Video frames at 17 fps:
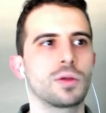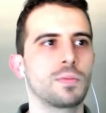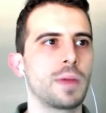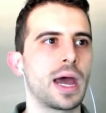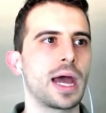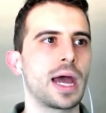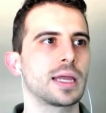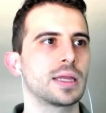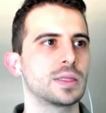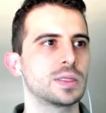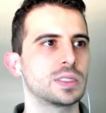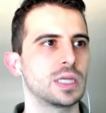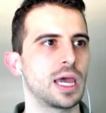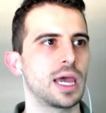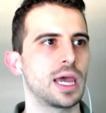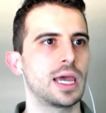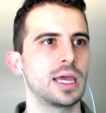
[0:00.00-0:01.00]
back and
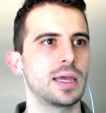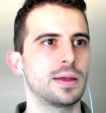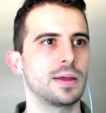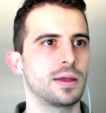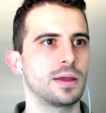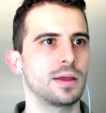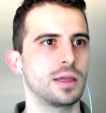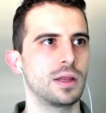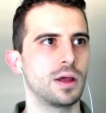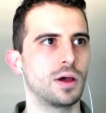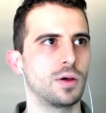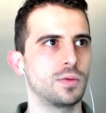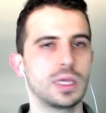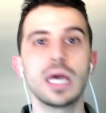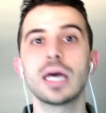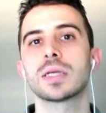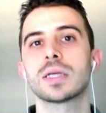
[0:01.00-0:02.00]
say, you
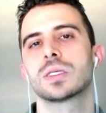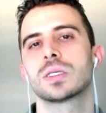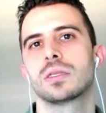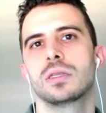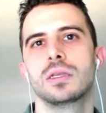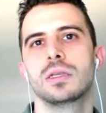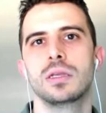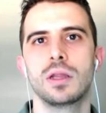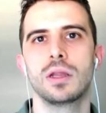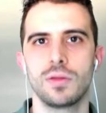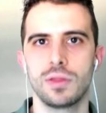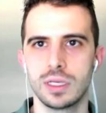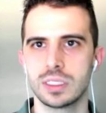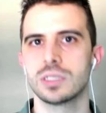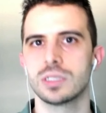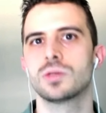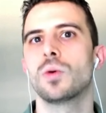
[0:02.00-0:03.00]
know, yes, you know,
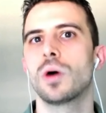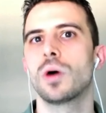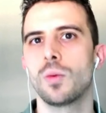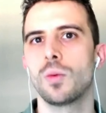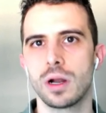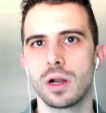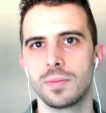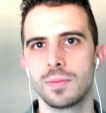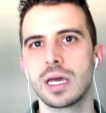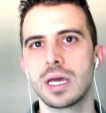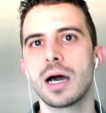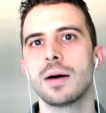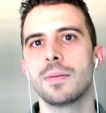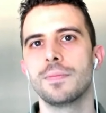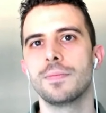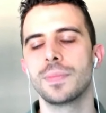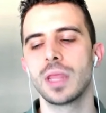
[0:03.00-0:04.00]
this is who I want to
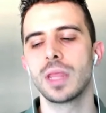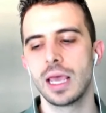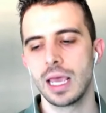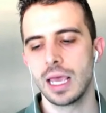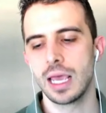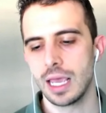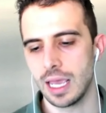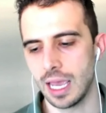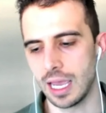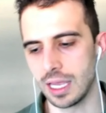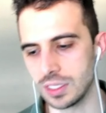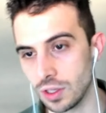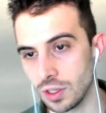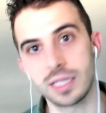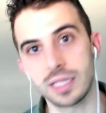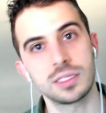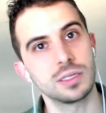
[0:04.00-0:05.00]
become. And
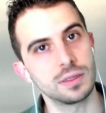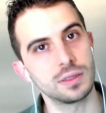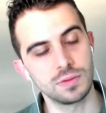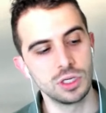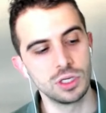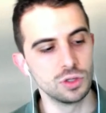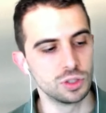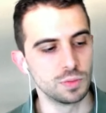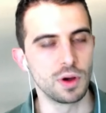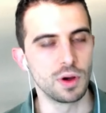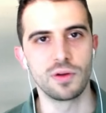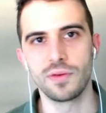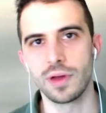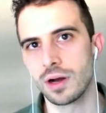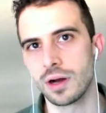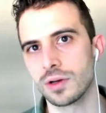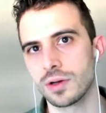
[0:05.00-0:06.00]
so that's a huge
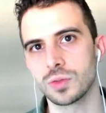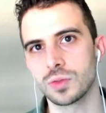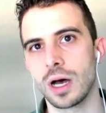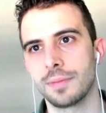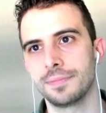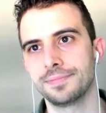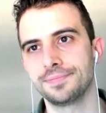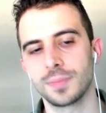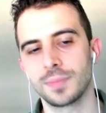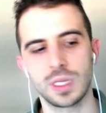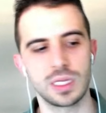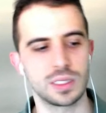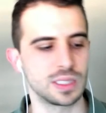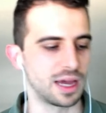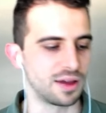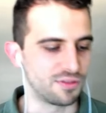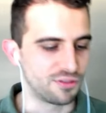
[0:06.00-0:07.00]
motivator as well, is
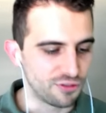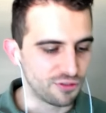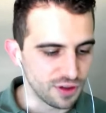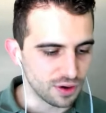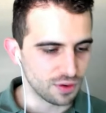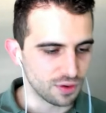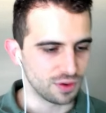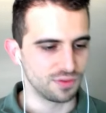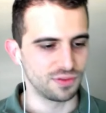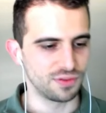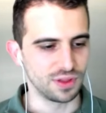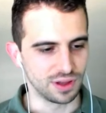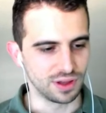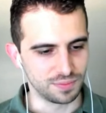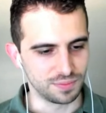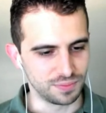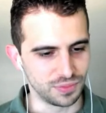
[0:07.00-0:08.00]
that fear of
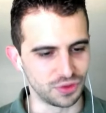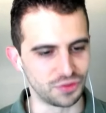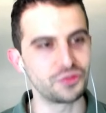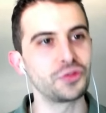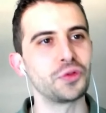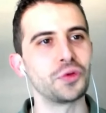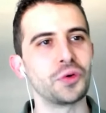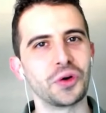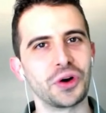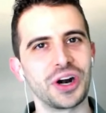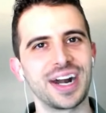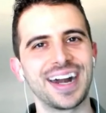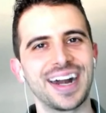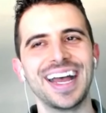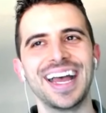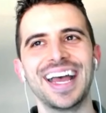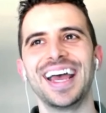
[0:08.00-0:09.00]
the
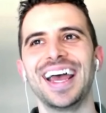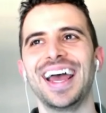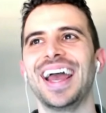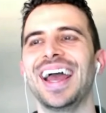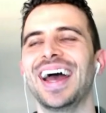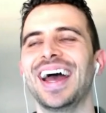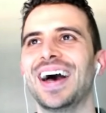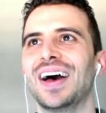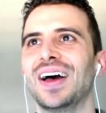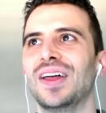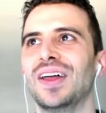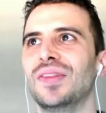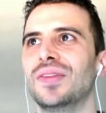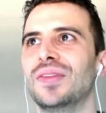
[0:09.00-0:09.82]
floor and